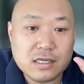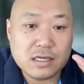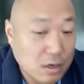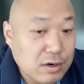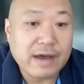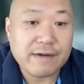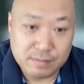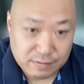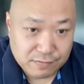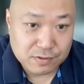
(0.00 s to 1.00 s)
you don't have
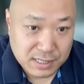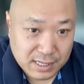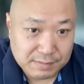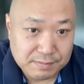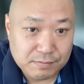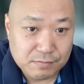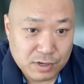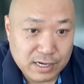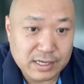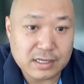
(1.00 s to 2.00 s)
to be full time,
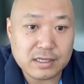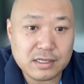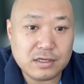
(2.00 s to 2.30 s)
right?